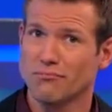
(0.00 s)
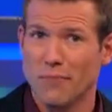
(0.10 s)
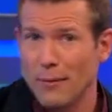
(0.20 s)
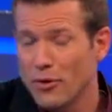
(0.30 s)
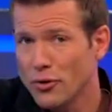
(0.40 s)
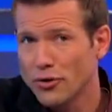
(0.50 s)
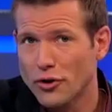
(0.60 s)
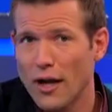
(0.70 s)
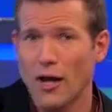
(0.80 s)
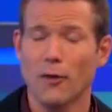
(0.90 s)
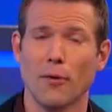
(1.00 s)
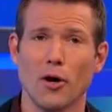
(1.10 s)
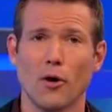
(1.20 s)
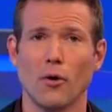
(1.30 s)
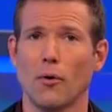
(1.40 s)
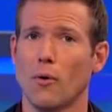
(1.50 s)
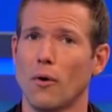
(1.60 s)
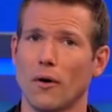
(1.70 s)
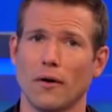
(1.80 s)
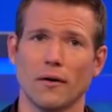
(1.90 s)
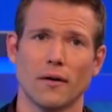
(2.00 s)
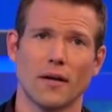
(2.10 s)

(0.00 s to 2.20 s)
maybe use your elbow or